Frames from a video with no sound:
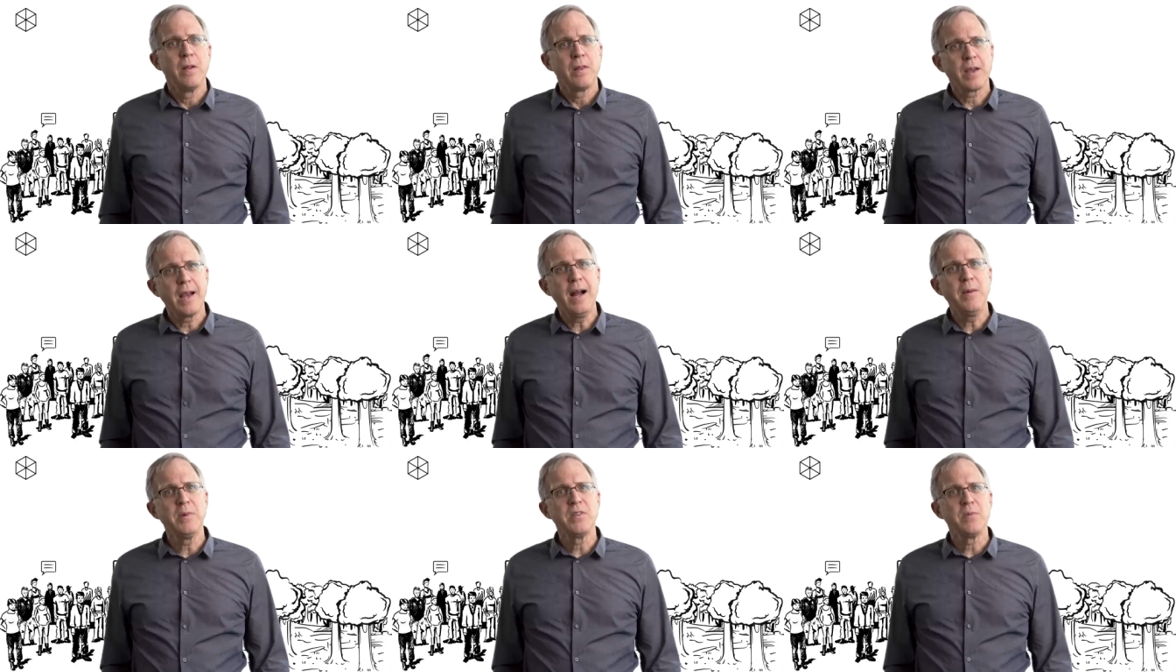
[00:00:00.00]
The
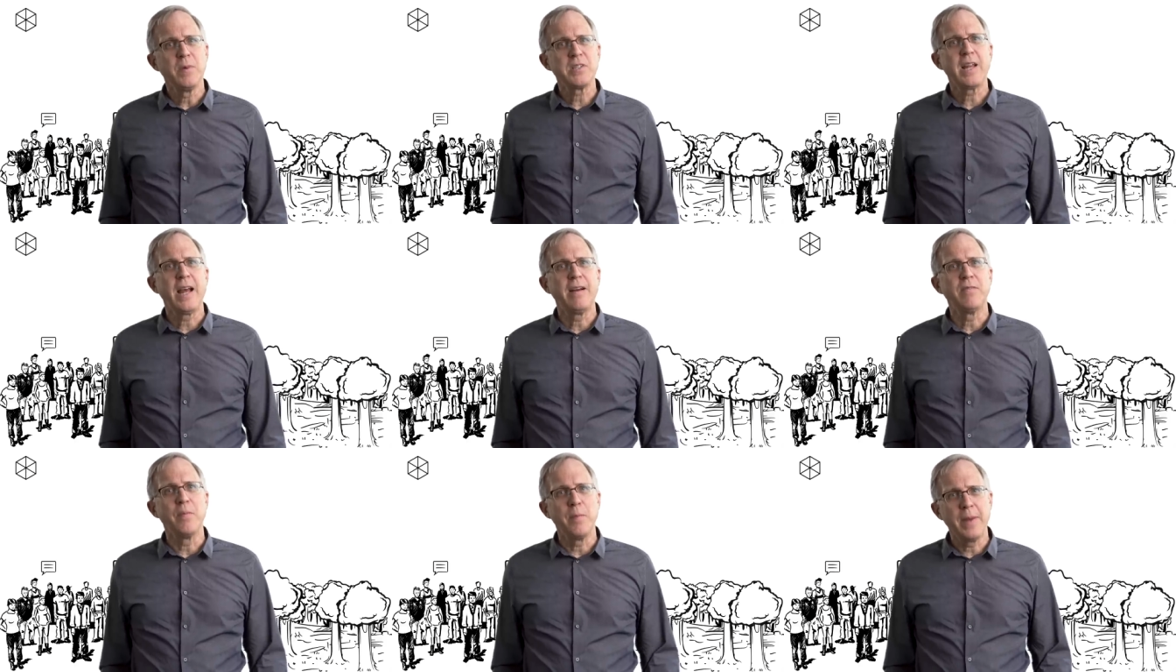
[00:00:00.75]
commons must
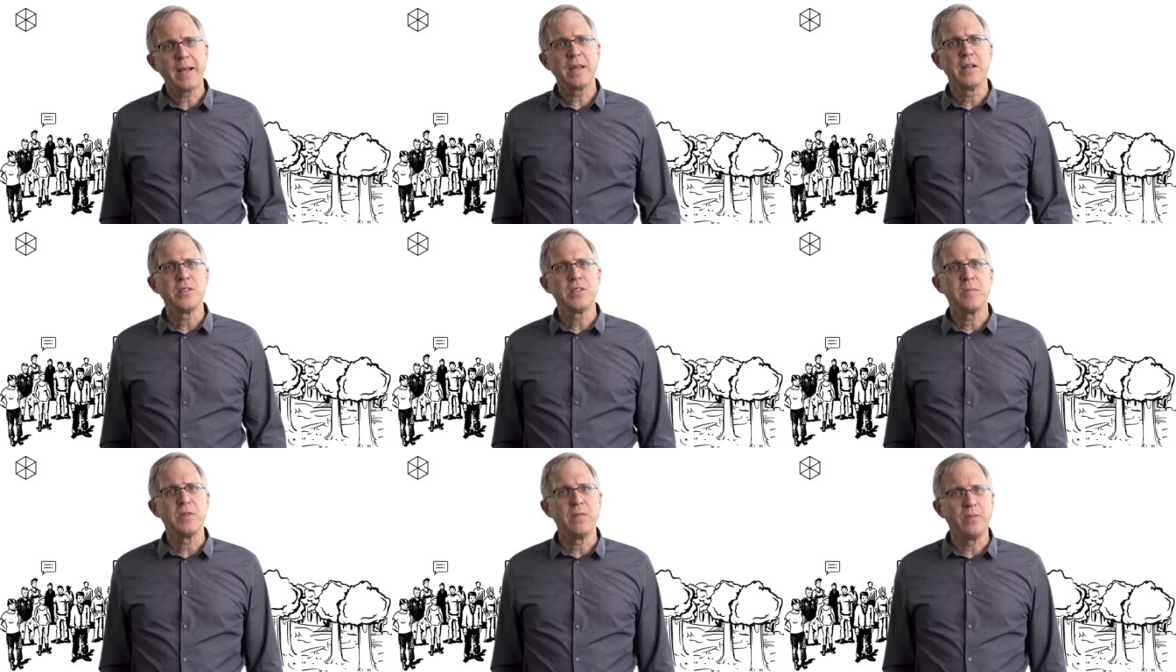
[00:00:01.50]
have
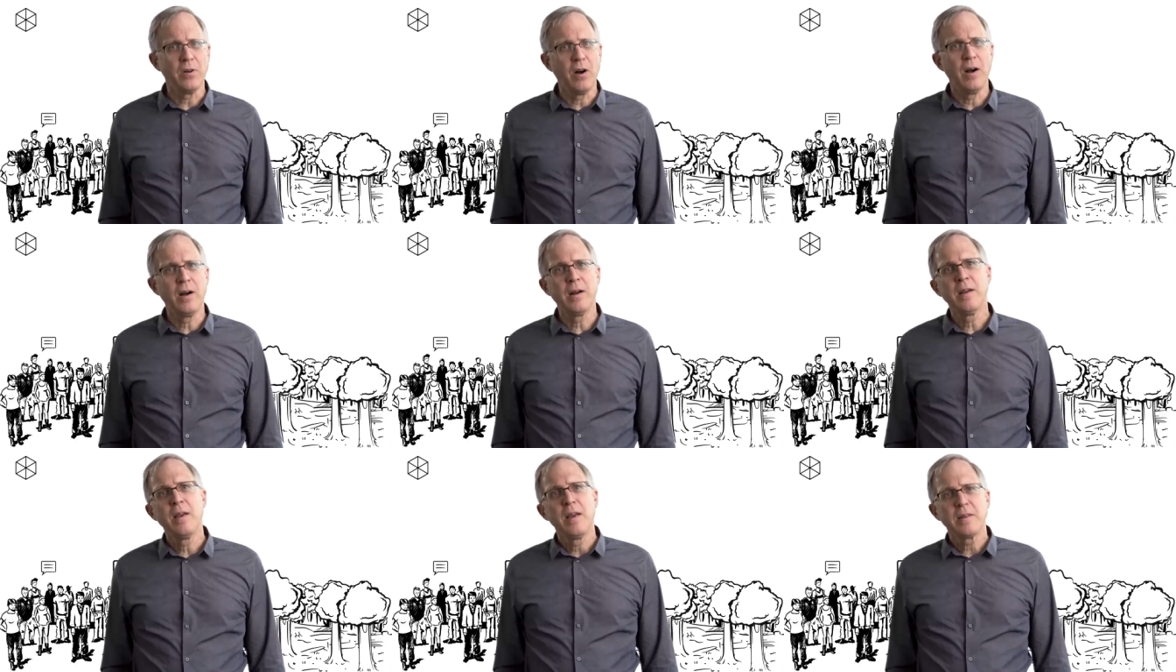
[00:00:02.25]
mechanisms of law,
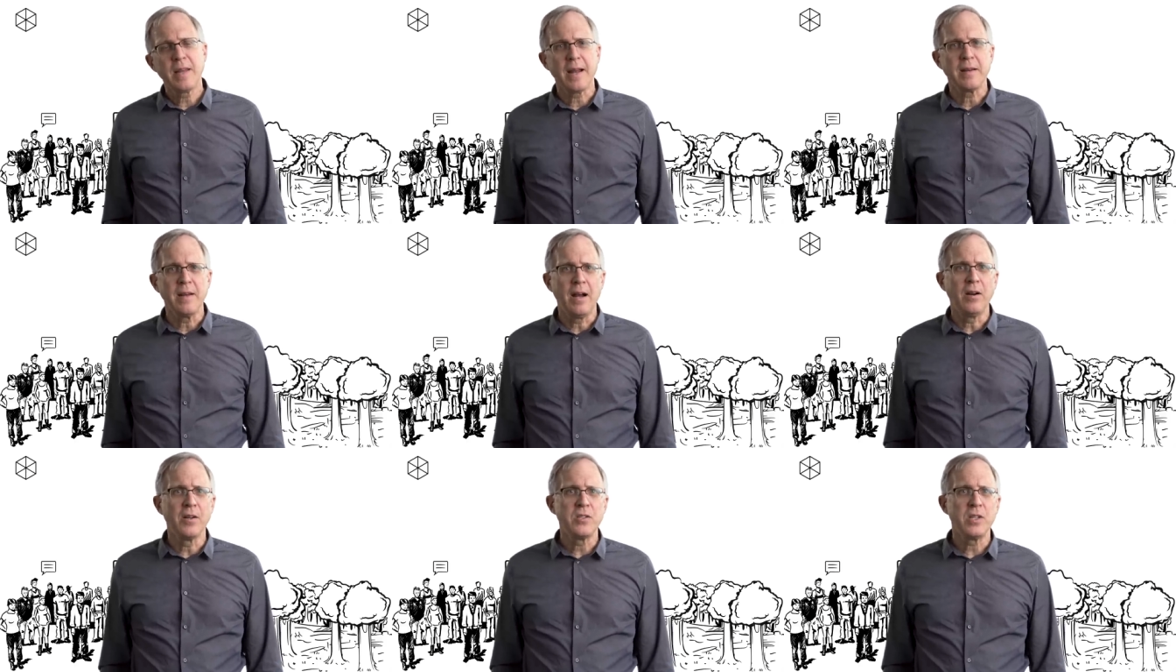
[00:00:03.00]

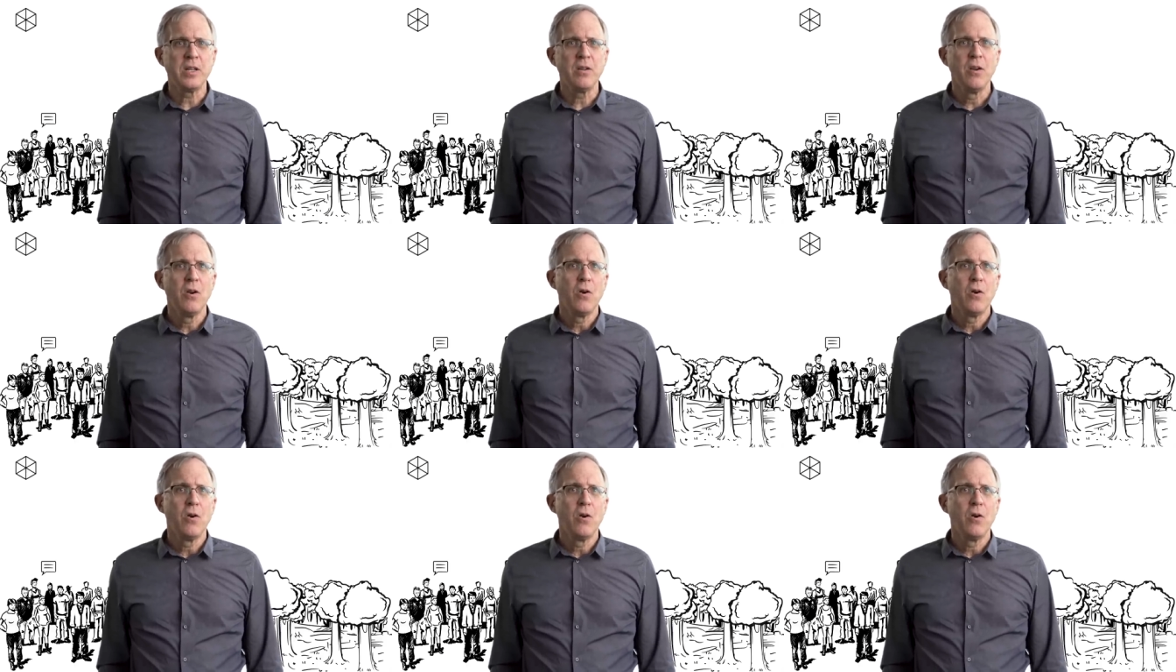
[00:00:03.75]
technology,